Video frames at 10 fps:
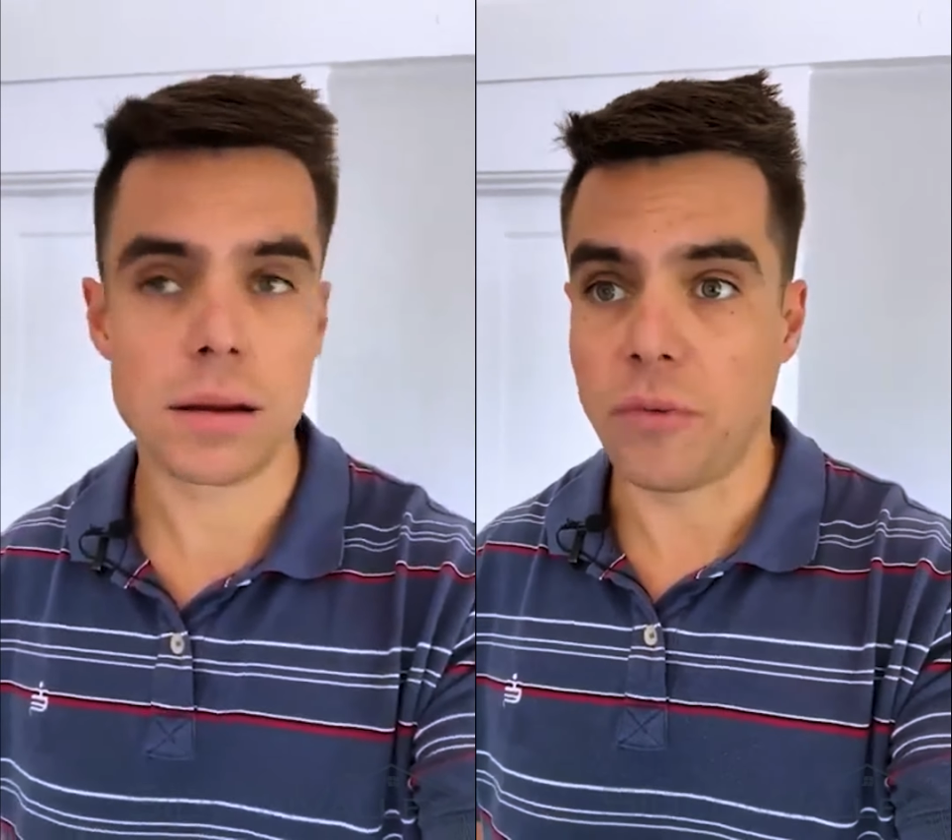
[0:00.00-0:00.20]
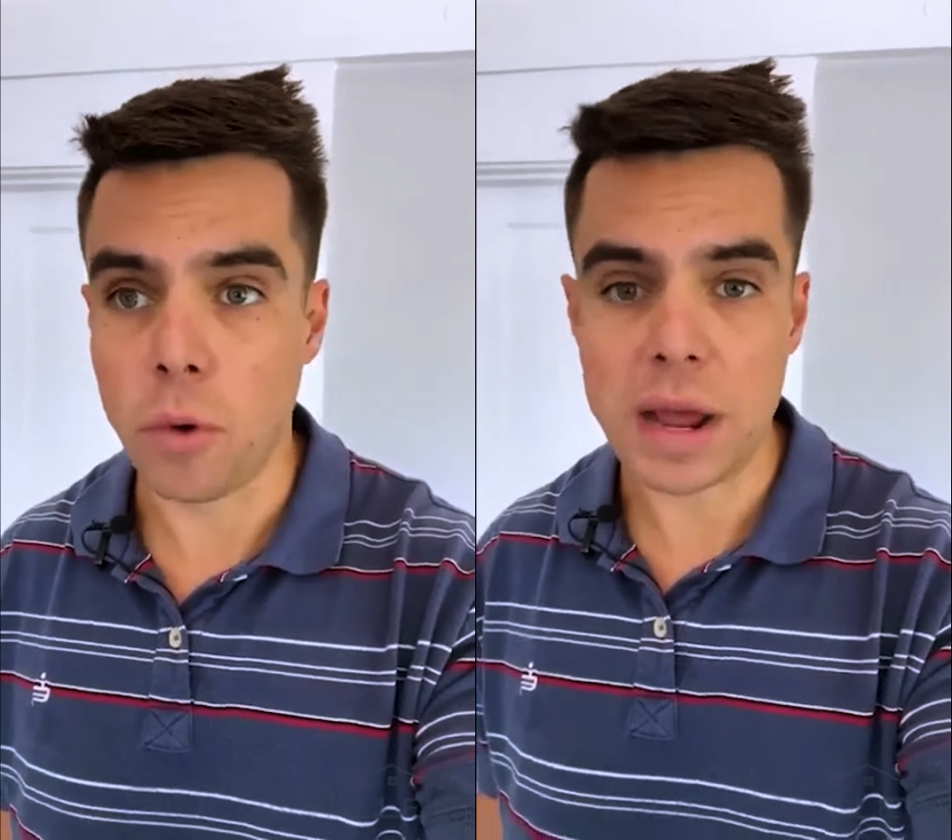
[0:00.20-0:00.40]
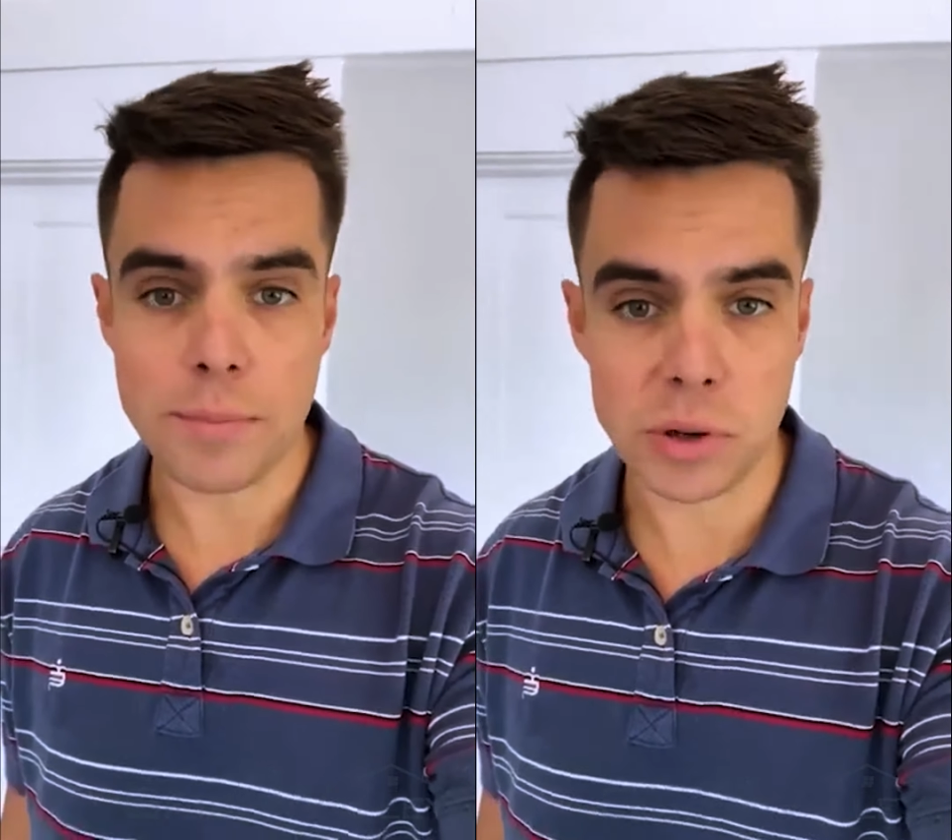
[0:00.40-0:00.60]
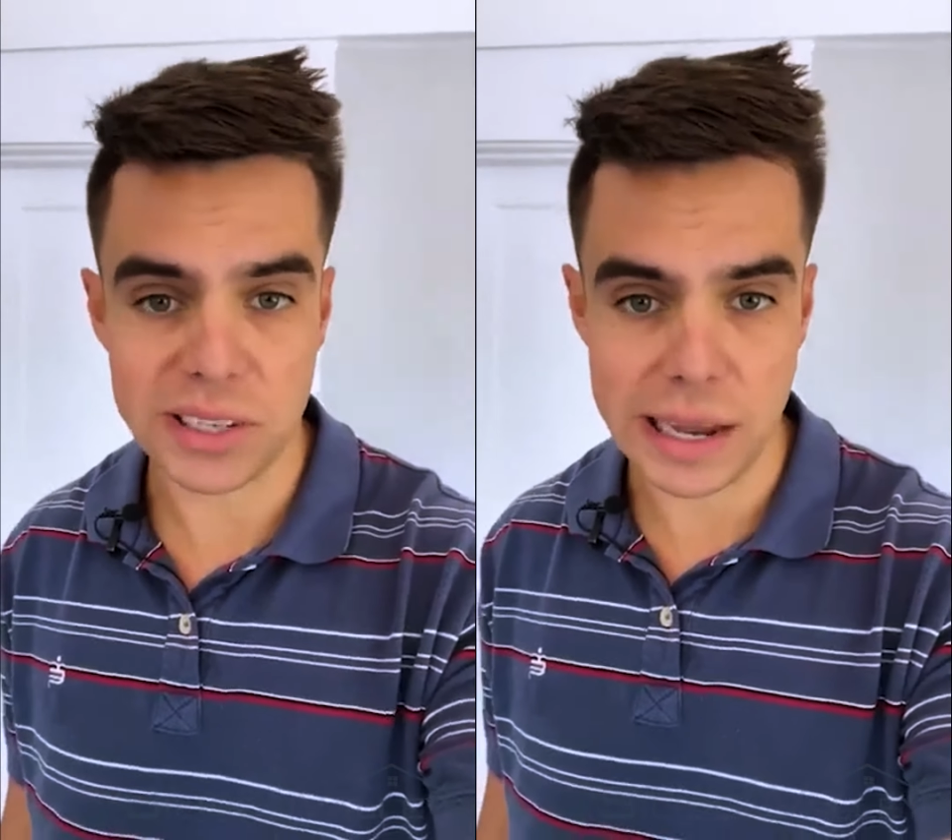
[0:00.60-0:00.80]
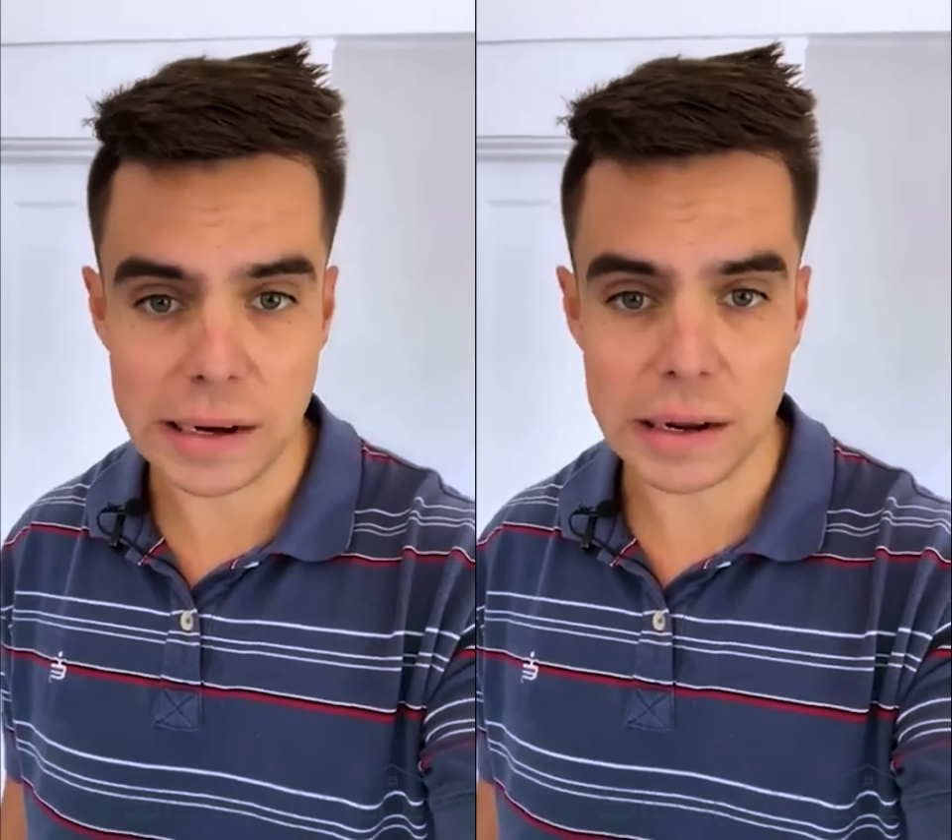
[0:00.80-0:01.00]

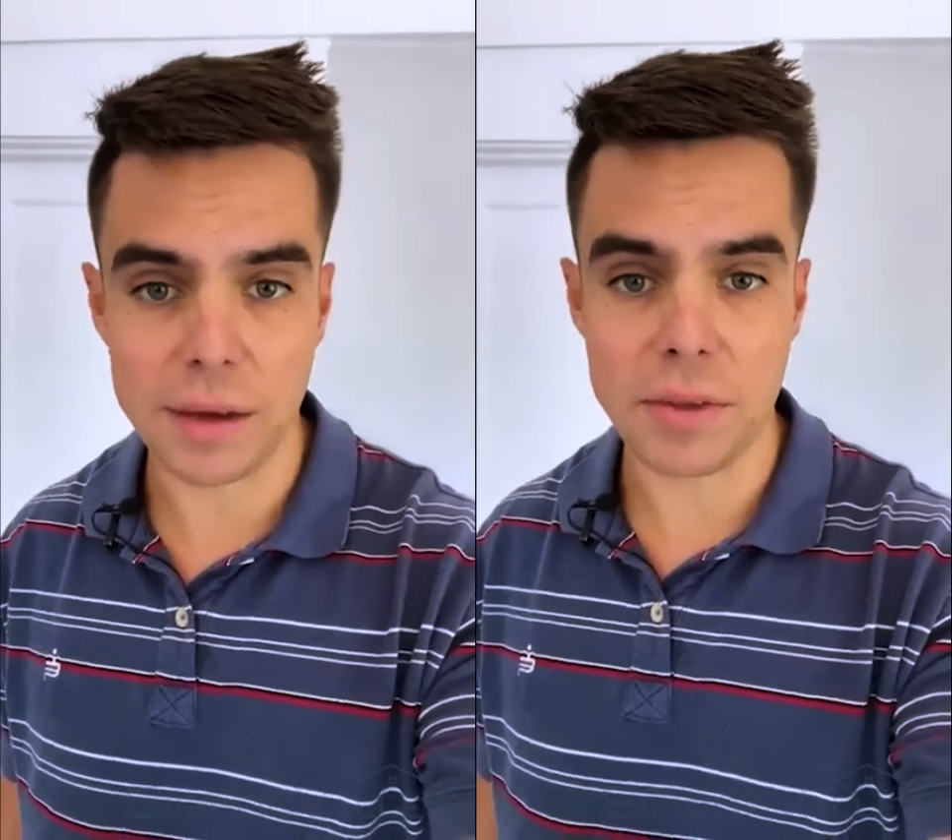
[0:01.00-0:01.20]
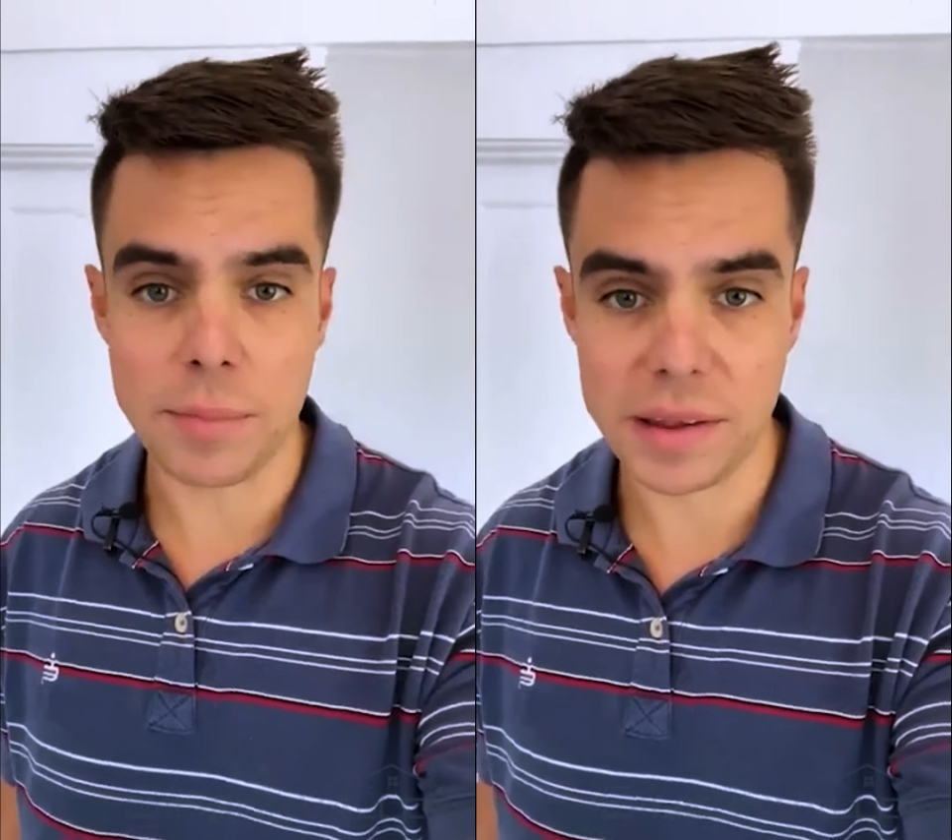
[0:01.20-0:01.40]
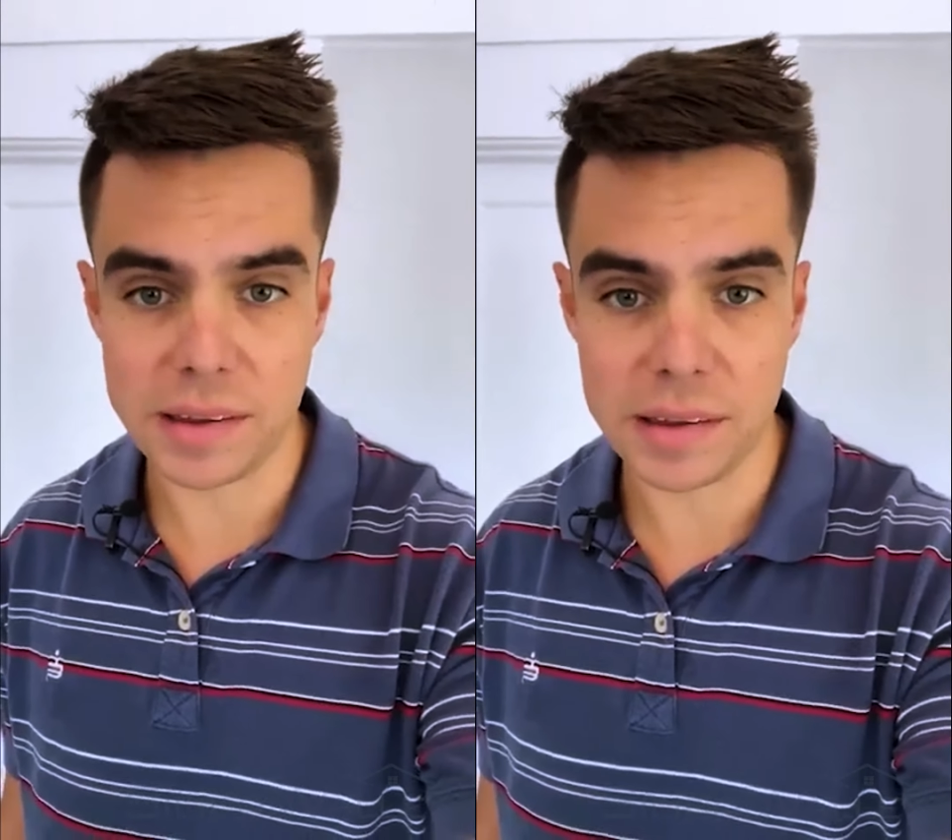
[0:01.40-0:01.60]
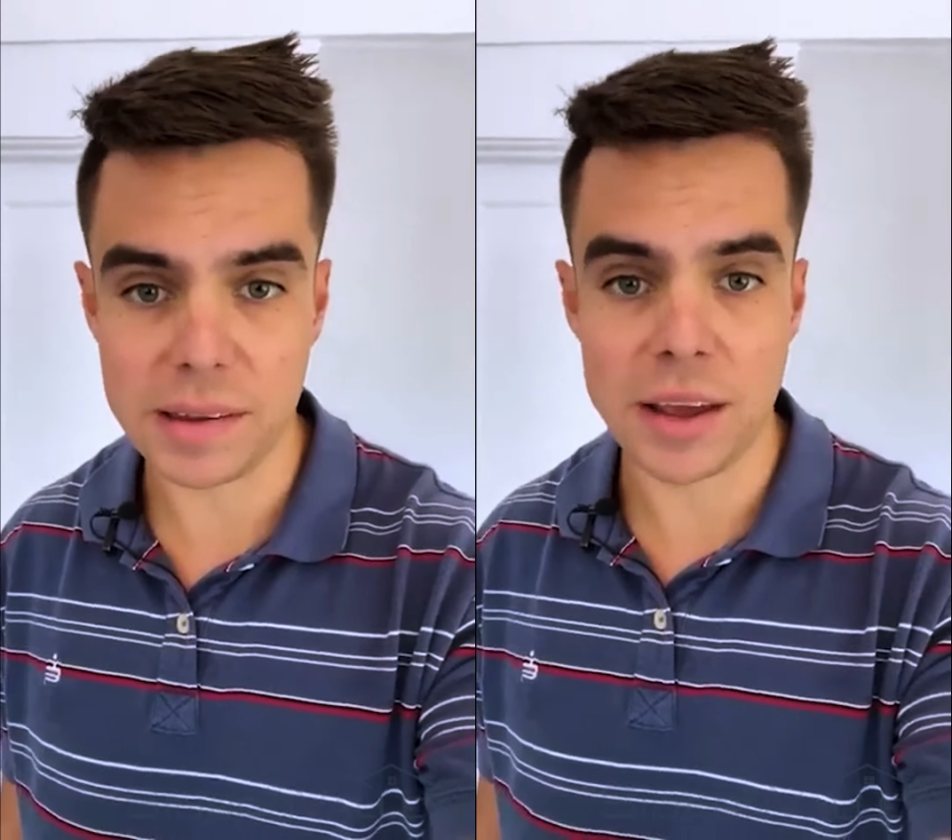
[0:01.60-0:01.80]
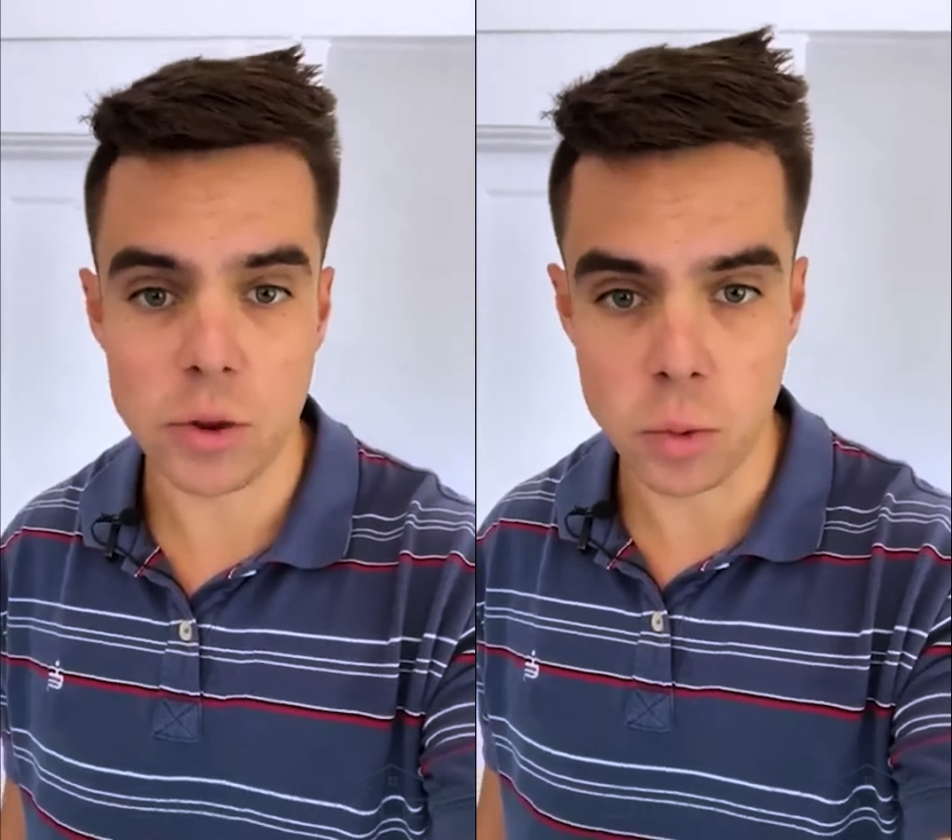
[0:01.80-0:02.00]
40% of the
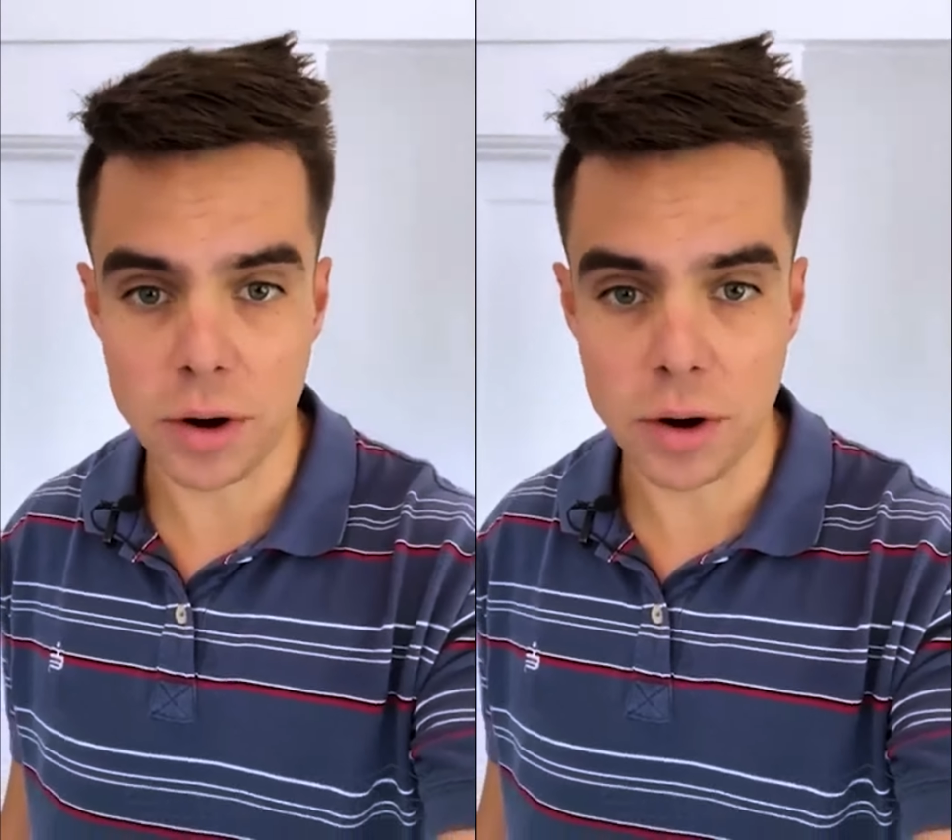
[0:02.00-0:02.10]
business that you